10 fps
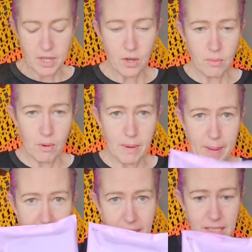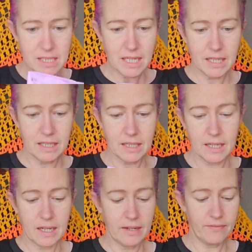ear warmer
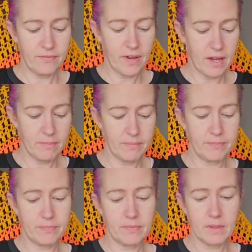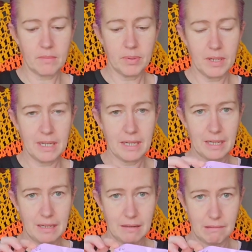packed. I've put a
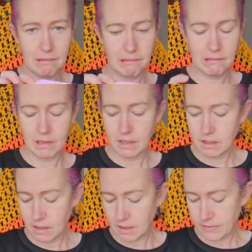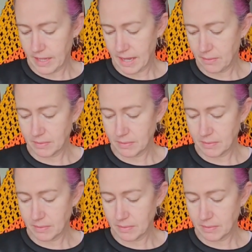little on there.